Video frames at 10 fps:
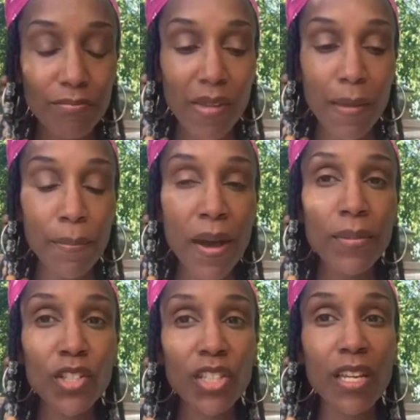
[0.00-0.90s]
am
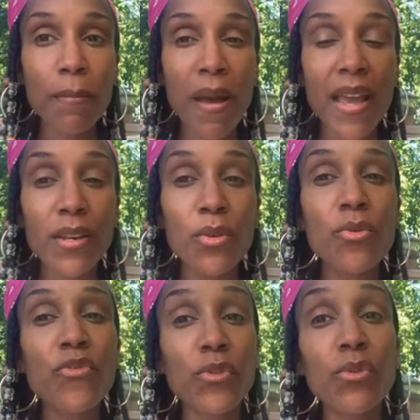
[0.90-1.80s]
publishing my
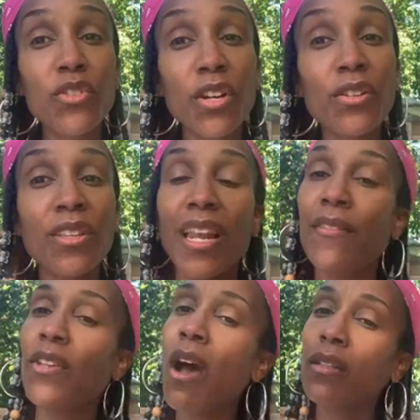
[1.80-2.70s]
new food journal that
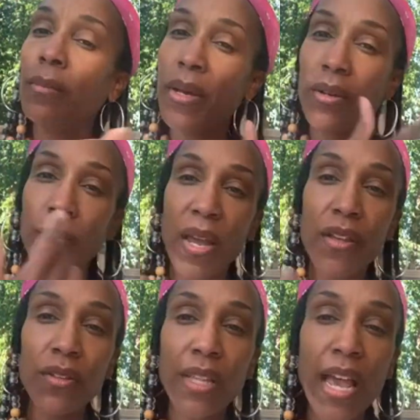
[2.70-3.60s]
I've talked about in my
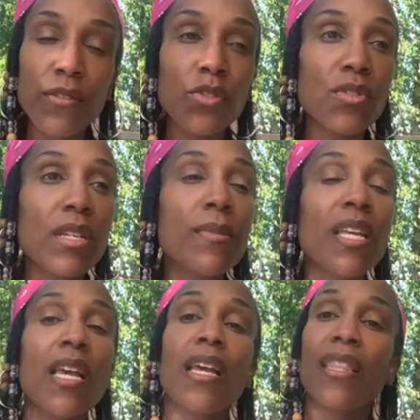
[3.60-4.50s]
other live streams
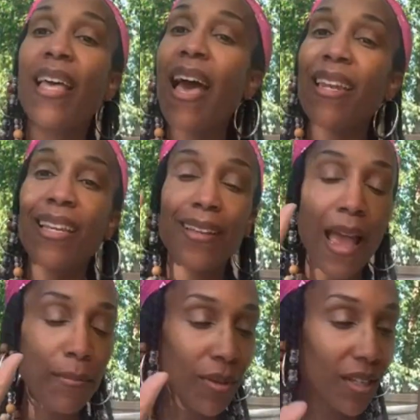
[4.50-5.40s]
that
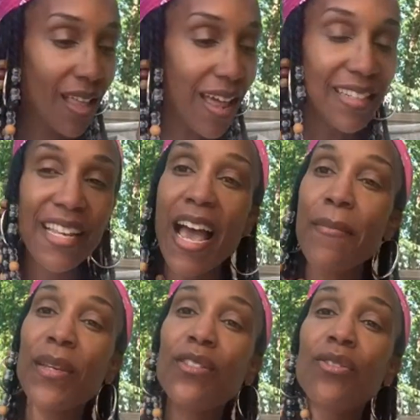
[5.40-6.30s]
I put a lot of
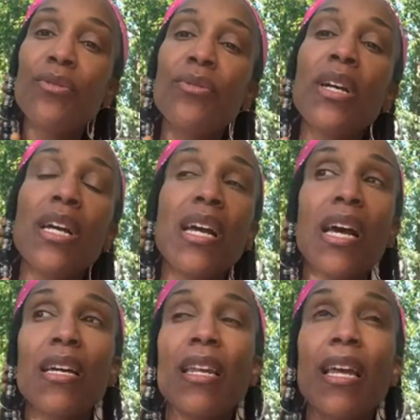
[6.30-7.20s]
time into,
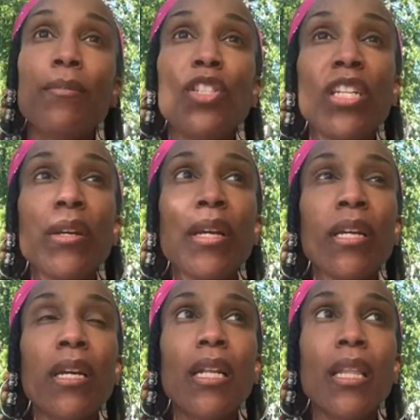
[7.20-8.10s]
and I'm
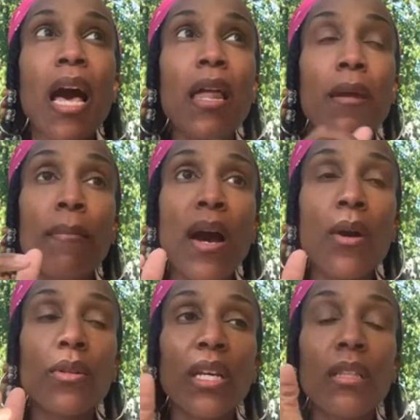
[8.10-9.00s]
sharing a lot
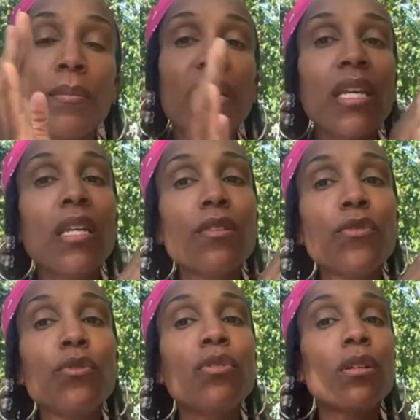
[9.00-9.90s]
about, in the beginning of the
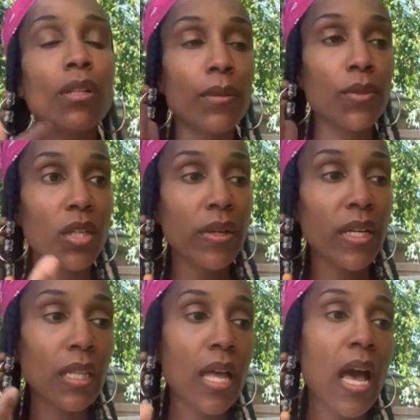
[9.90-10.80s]
food journal, I'm
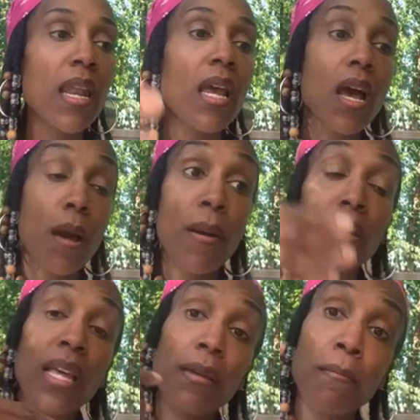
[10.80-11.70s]
sharing a lot
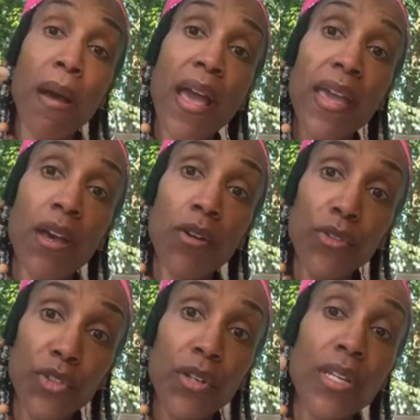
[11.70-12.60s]
about like my
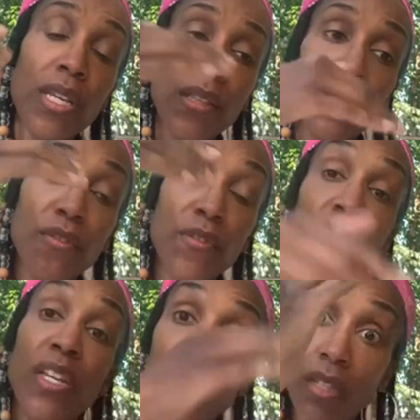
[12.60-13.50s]
health journey and the different
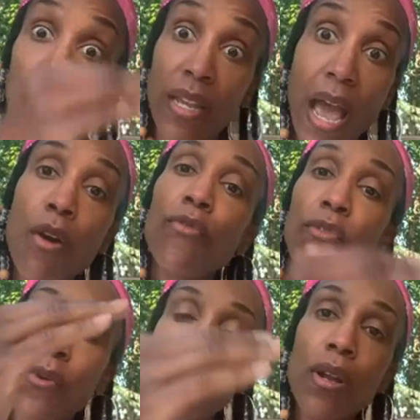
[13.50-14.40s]
things to look out
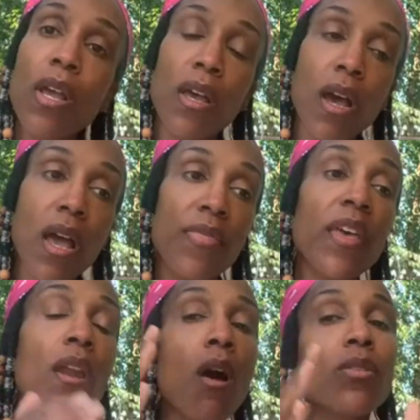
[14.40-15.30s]
for. And
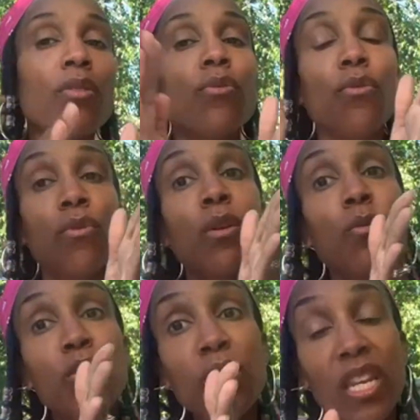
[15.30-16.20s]
then also, then
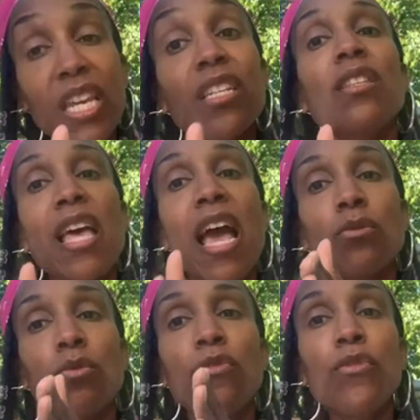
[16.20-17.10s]
when you get into the
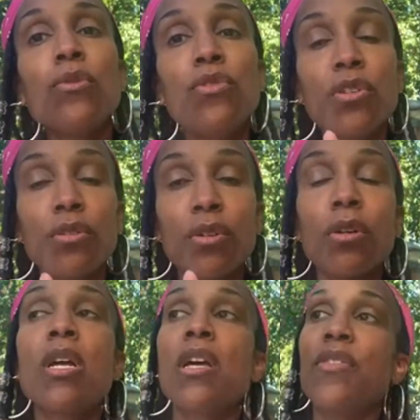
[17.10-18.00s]
actual food
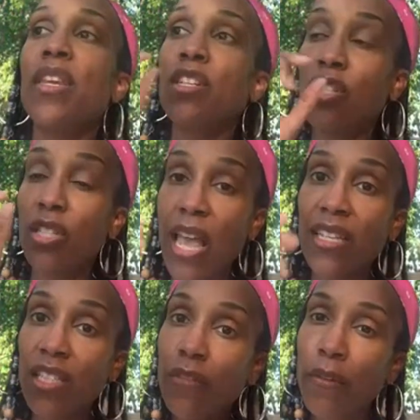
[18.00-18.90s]
journal, then it just
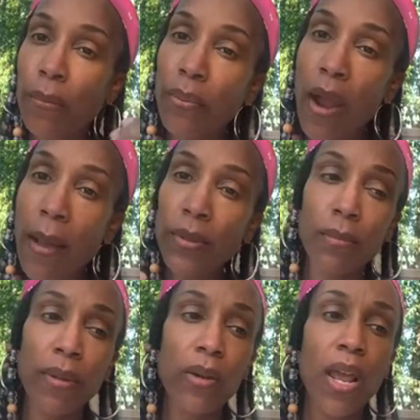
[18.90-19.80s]
has different prompts
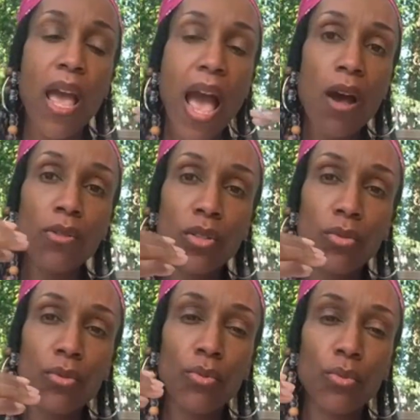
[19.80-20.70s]
about how
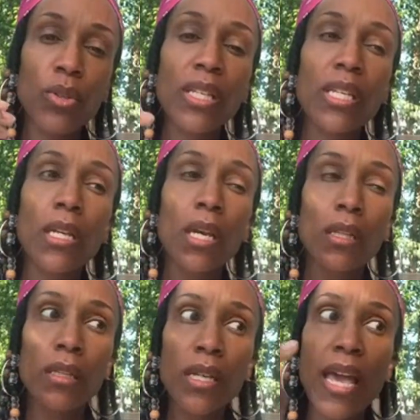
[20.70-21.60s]
to really
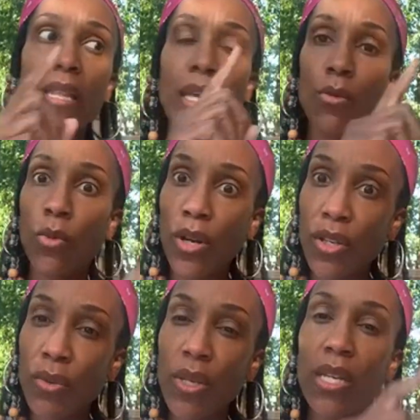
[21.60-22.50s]
look at like, what are
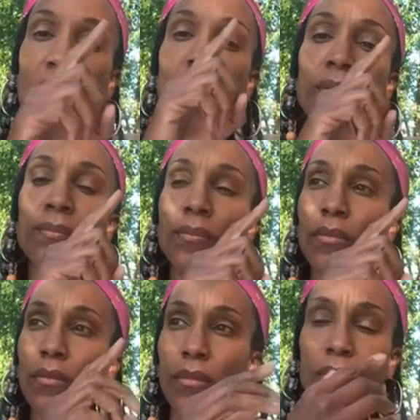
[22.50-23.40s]
you eating?
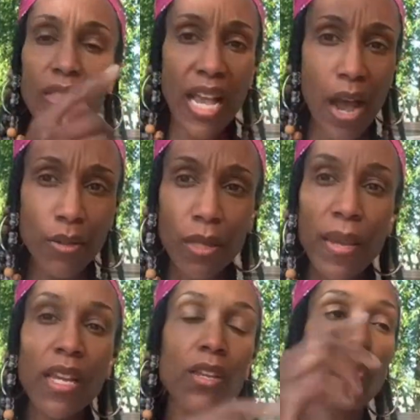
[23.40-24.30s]
How is it
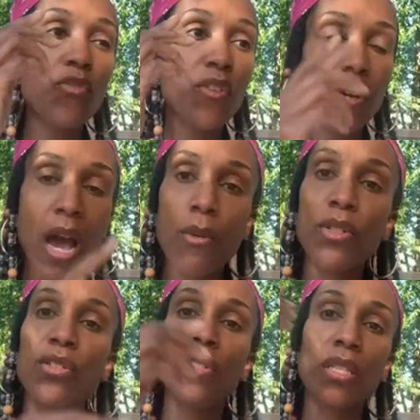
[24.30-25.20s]
making you feel? How
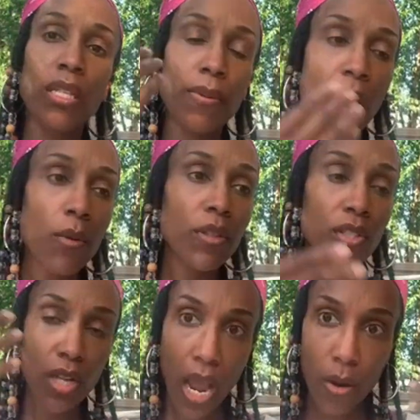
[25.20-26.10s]
is your sleep? How
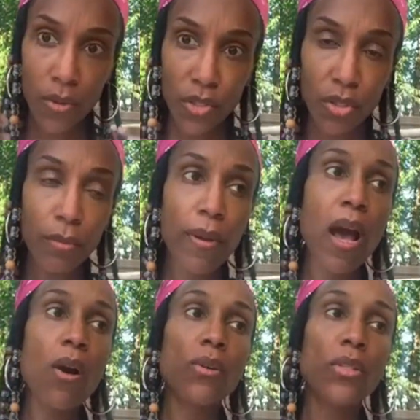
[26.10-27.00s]
is your
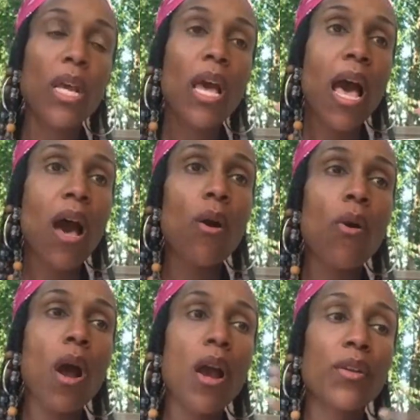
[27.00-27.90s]
bowels?
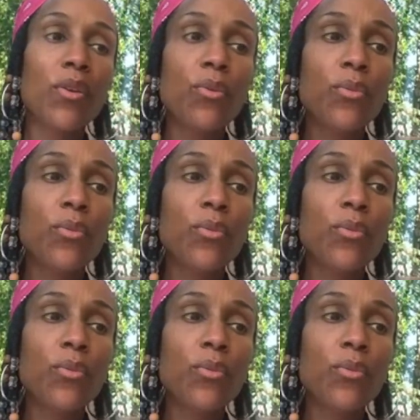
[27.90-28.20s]
How are you